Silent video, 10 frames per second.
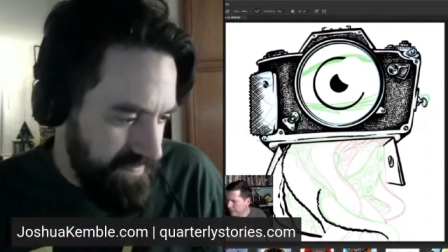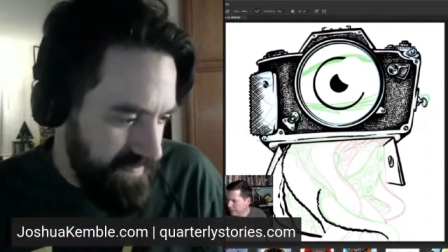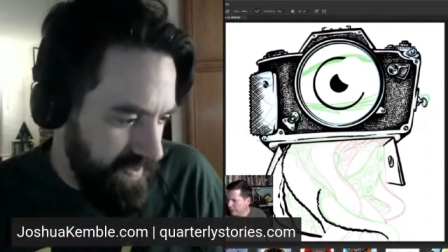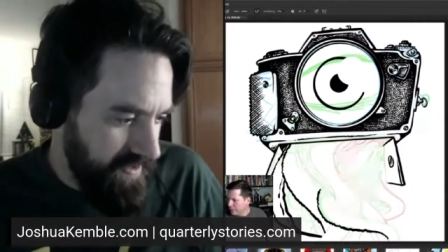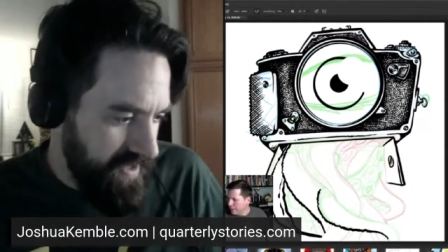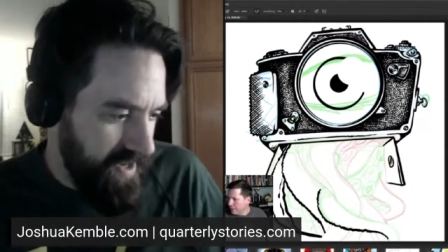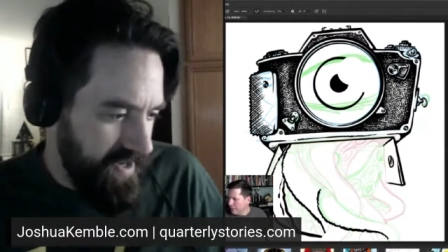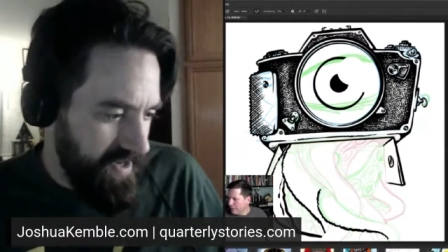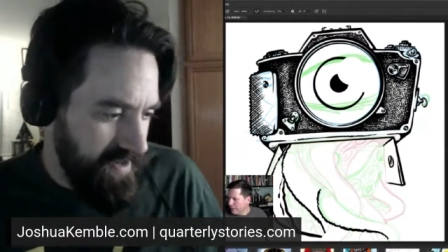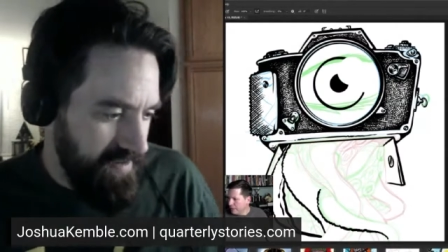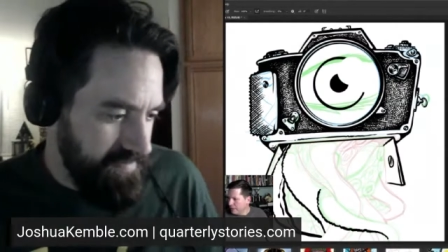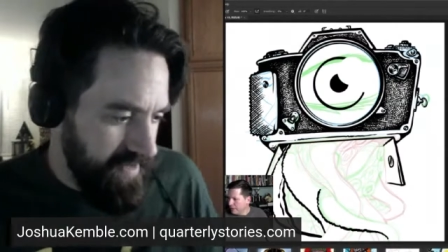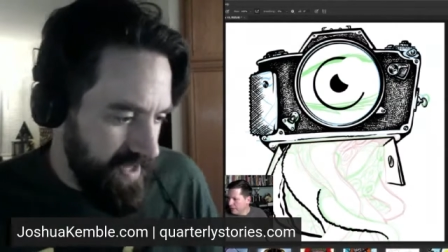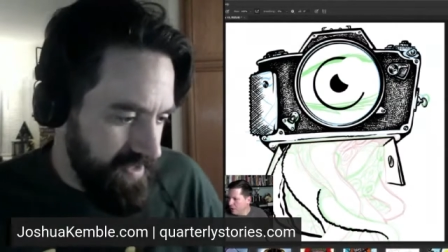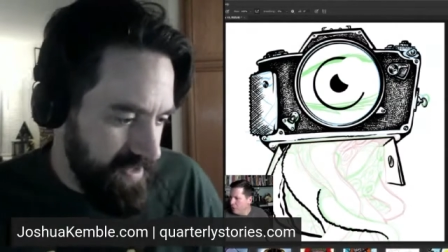Yeah,
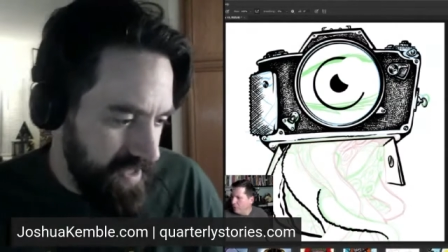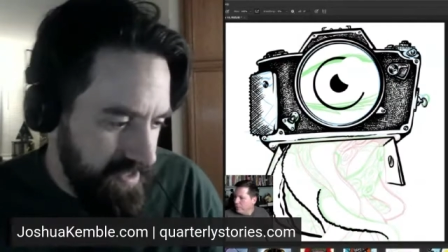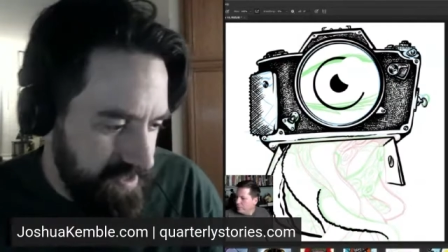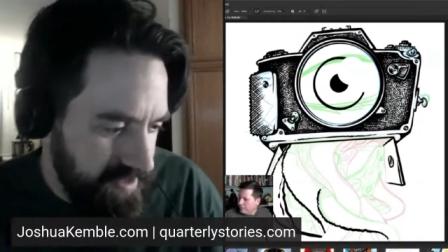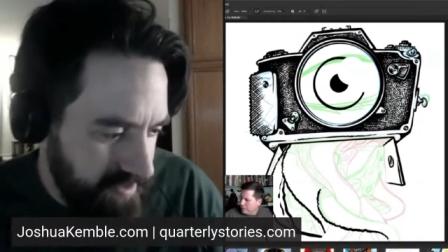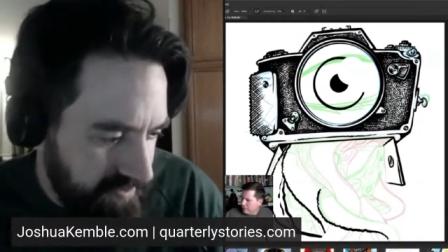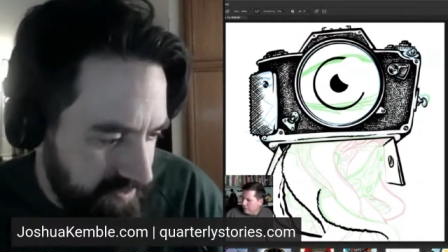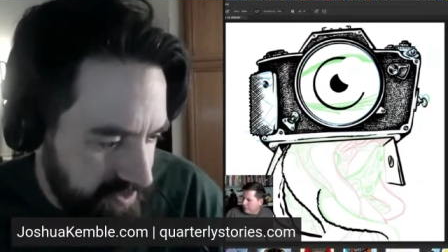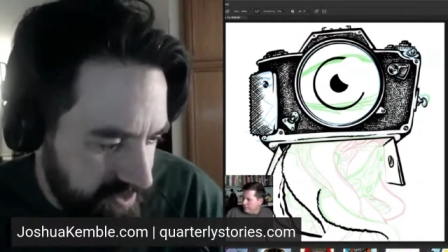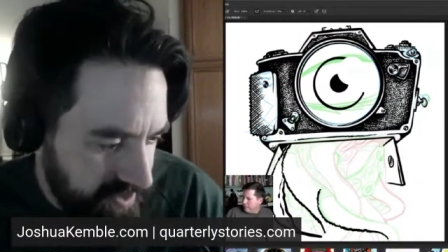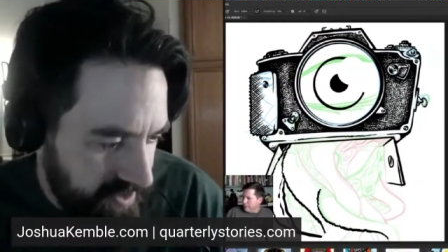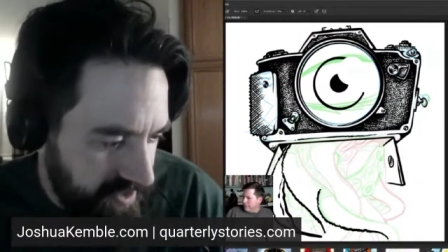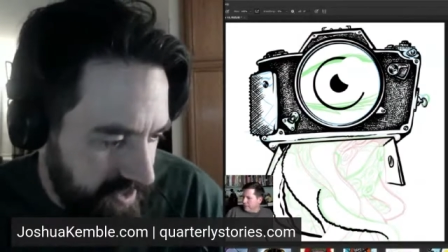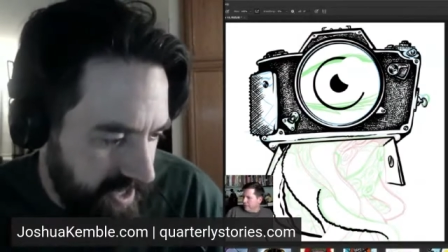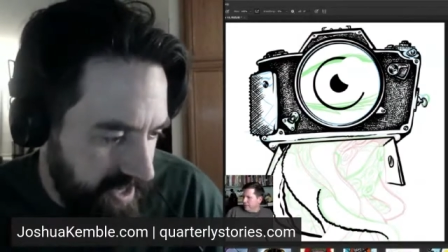Let us know if you're still
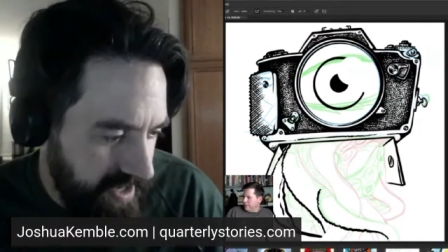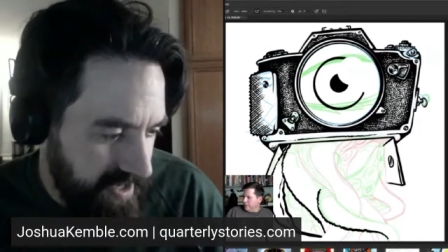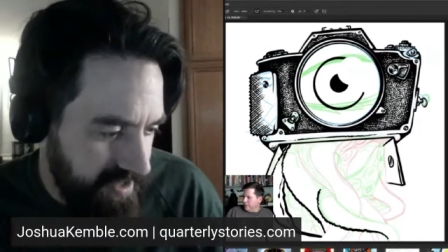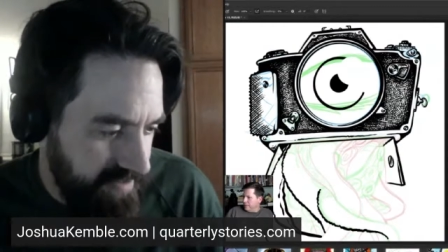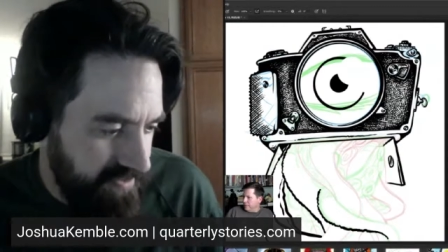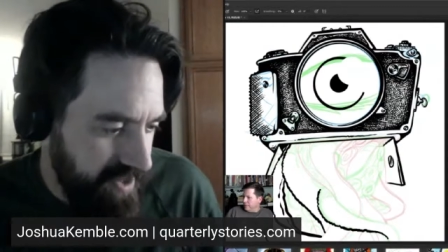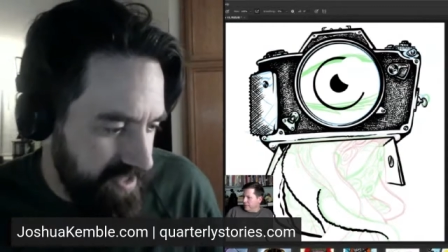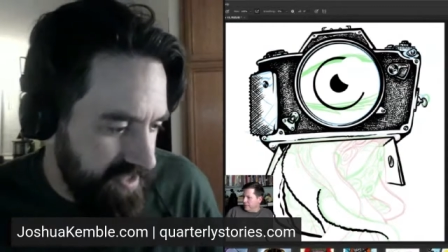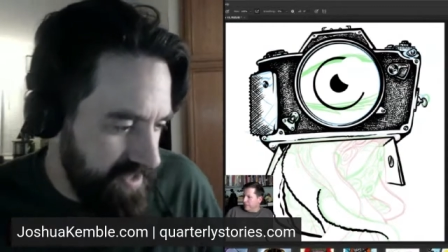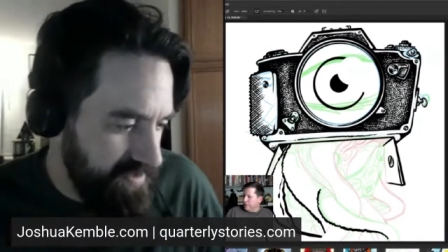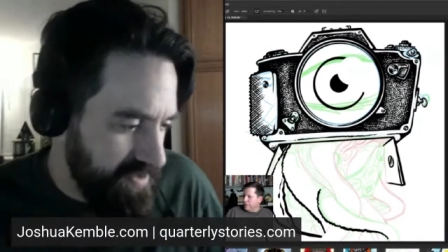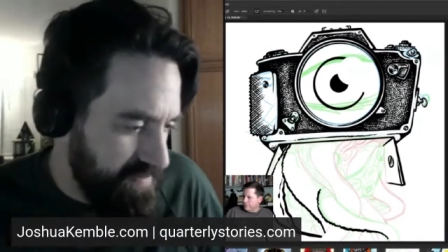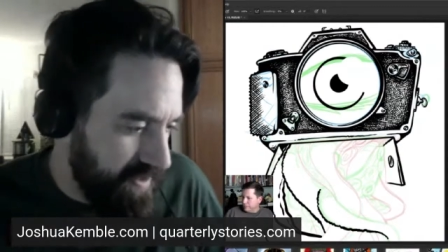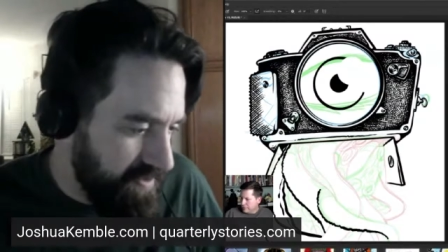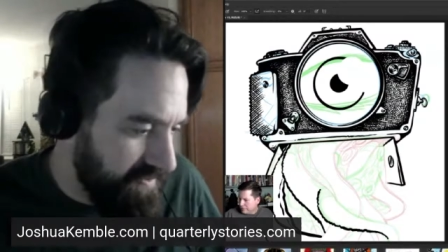hearing. Yeah, Frank said okay. It was
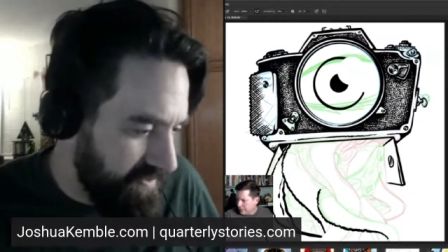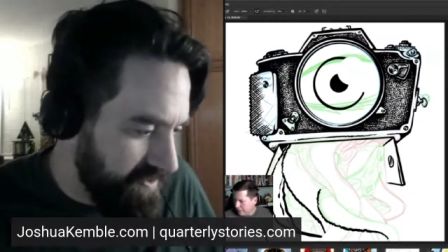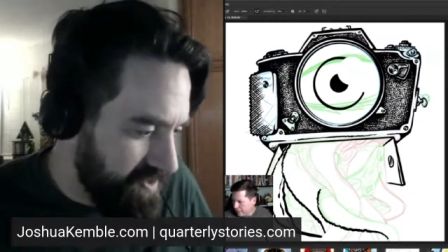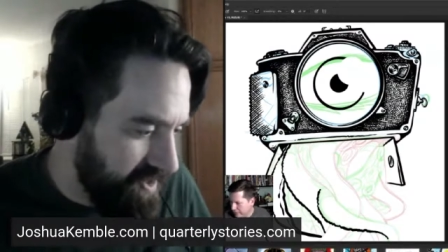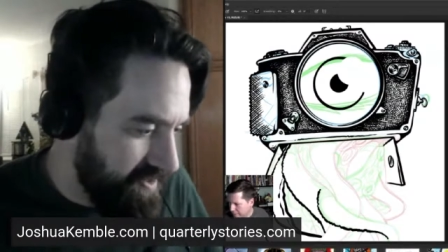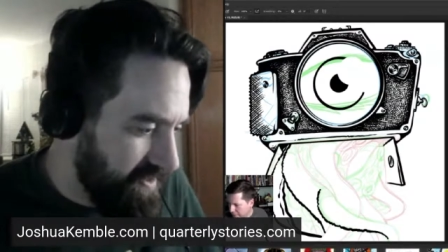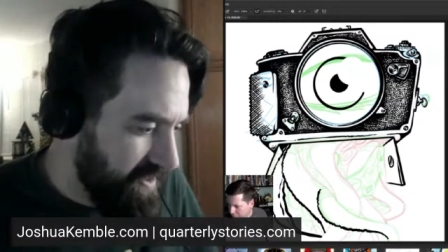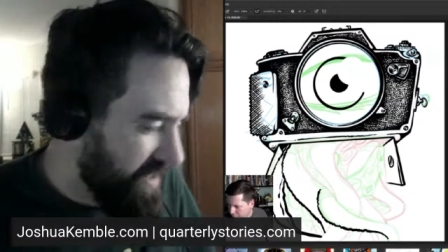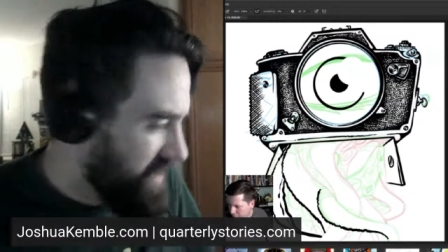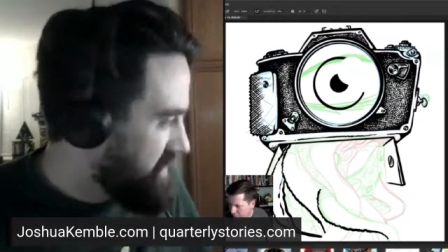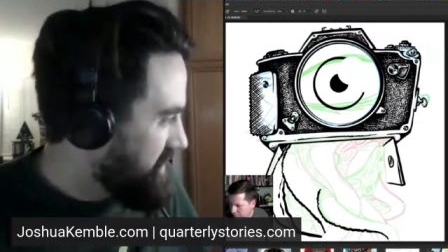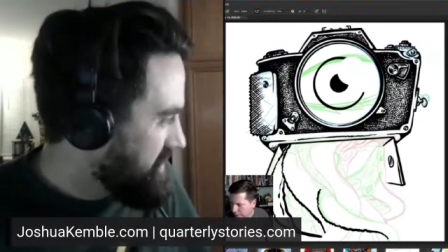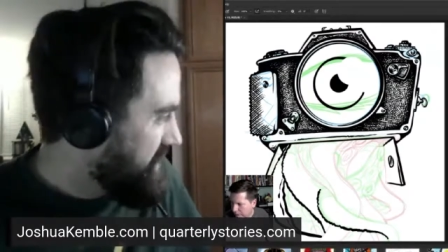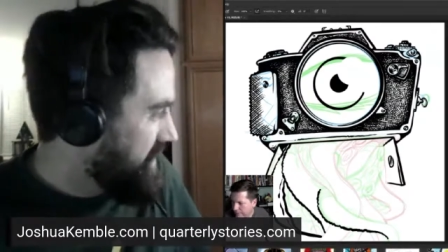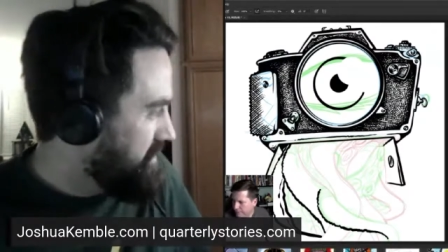both of you. Right. So that's
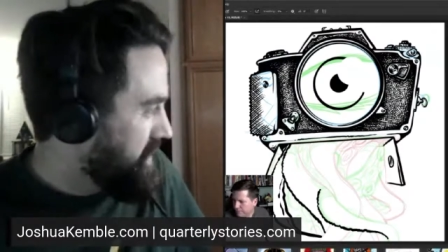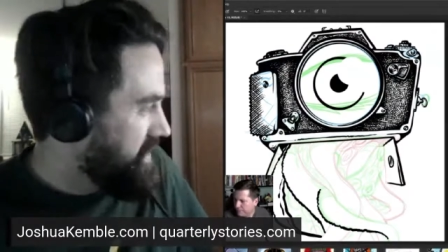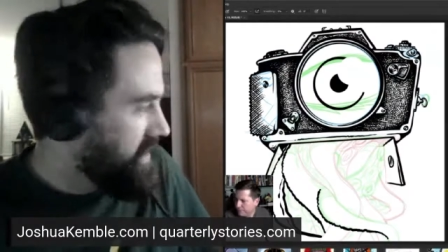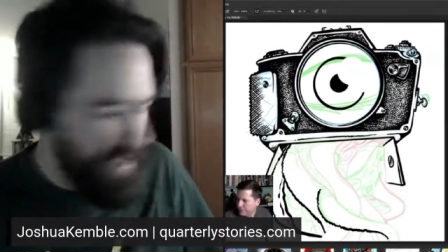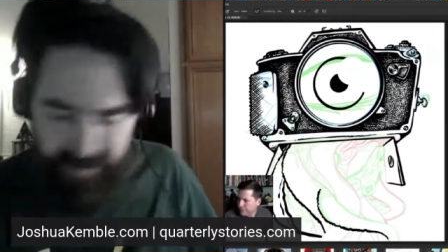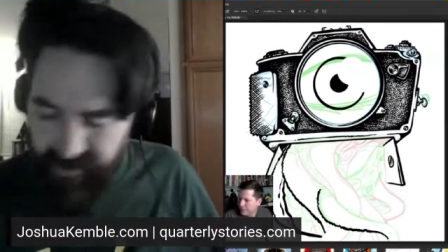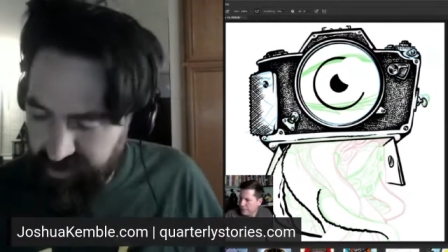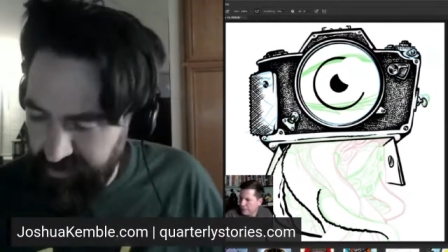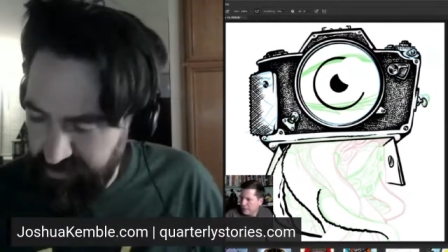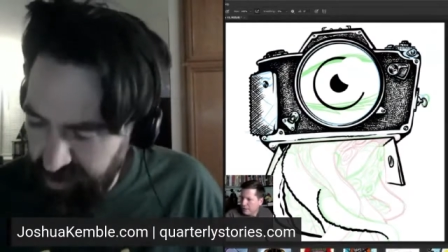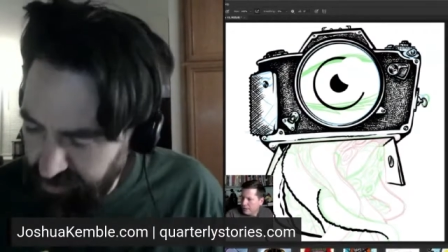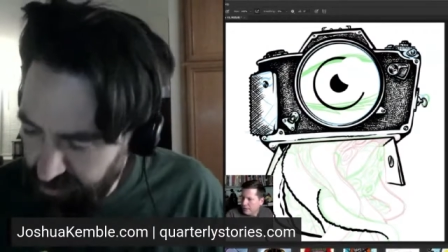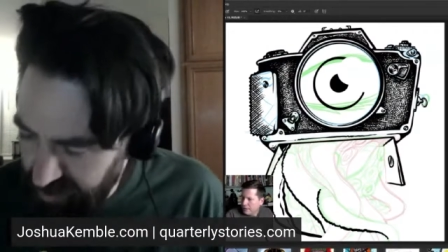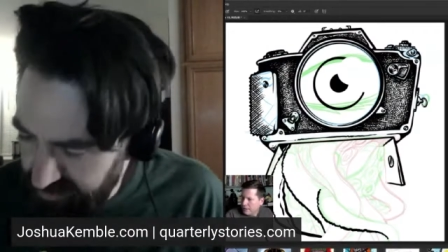got to be, I don't know, maybe we have the